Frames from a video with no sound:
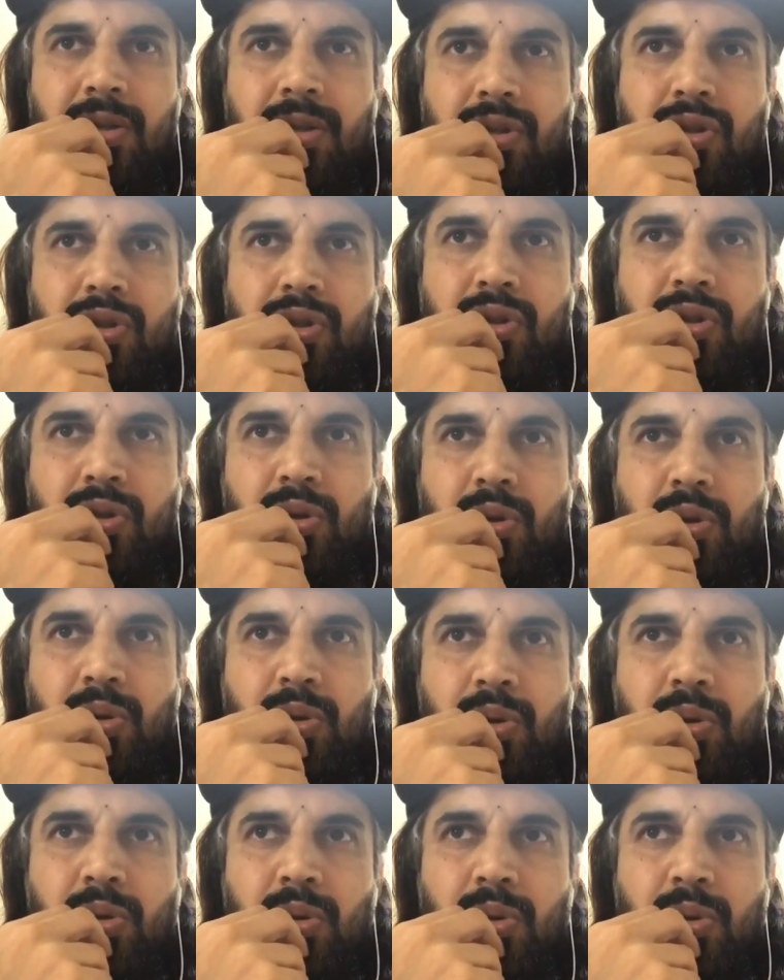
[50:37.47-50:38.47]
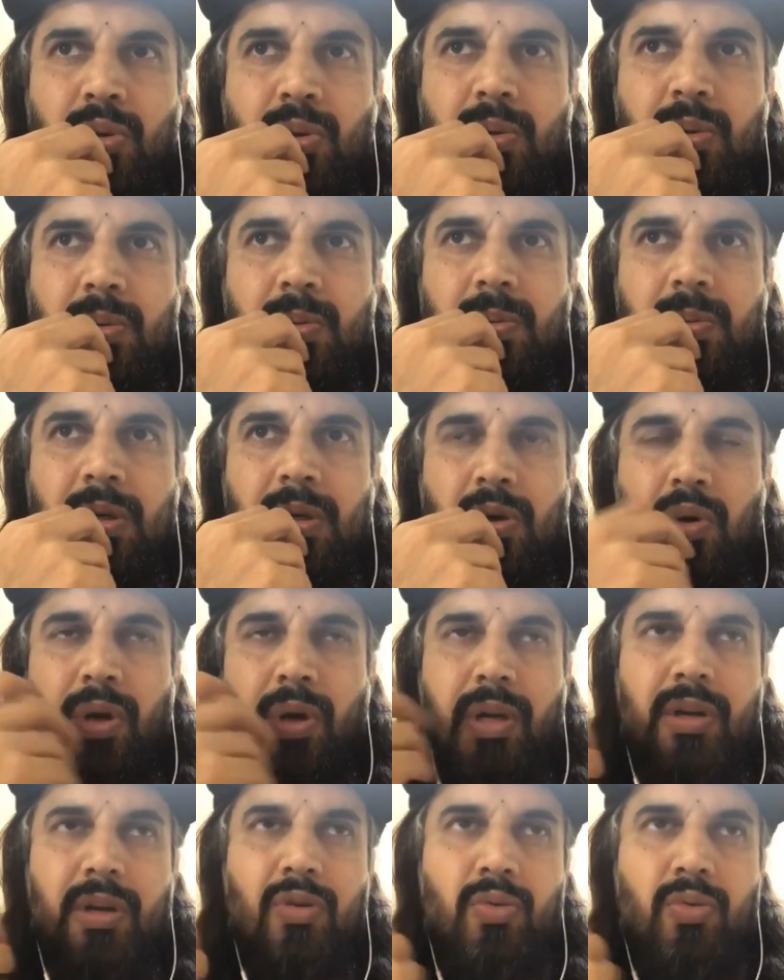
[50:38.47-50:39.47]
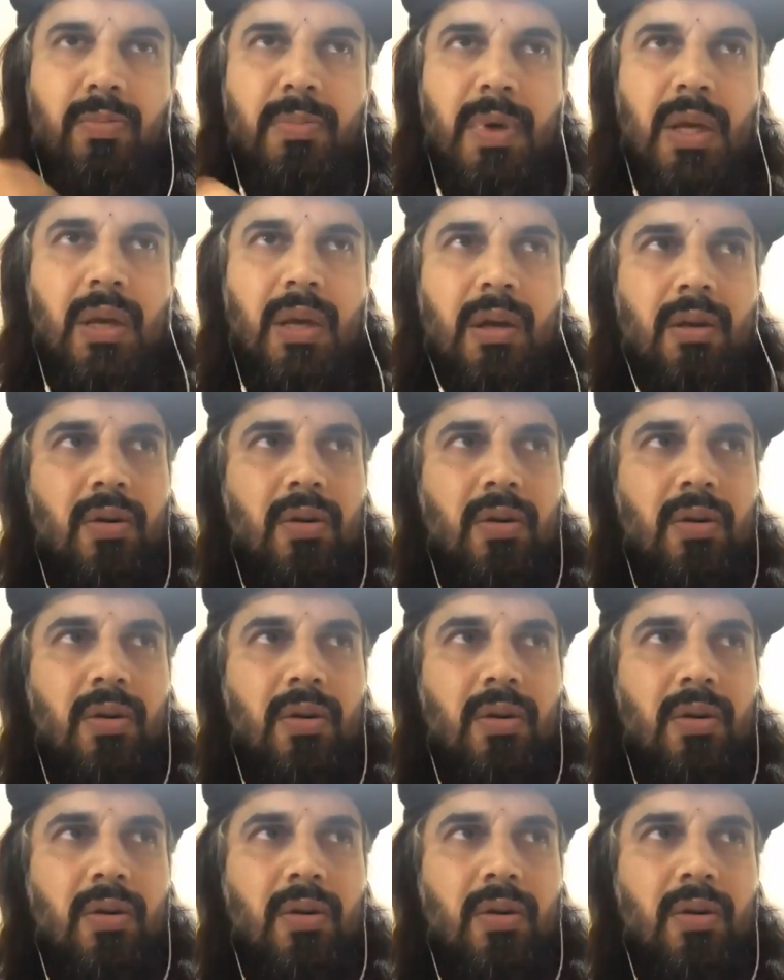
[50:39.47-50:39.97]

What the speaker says: So according to me,